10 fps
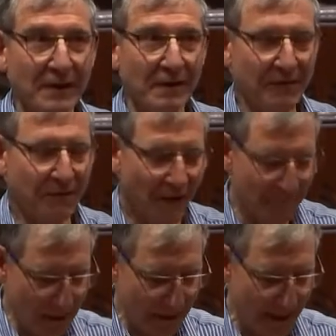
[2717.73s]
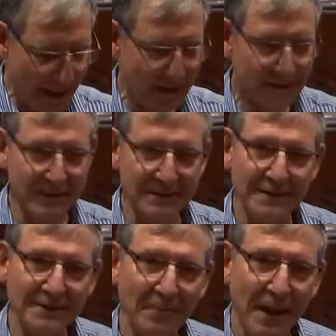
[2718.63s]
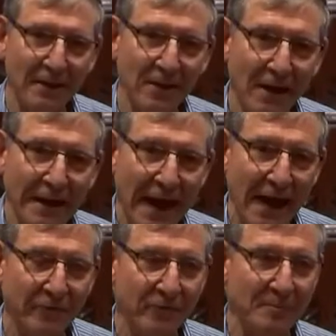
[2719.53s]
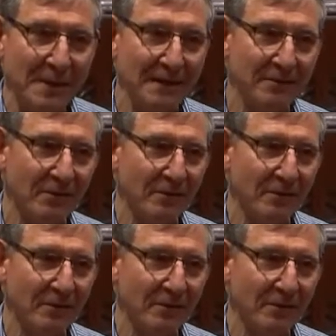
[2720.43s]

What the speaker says: 5 million hectares, that's about $900 million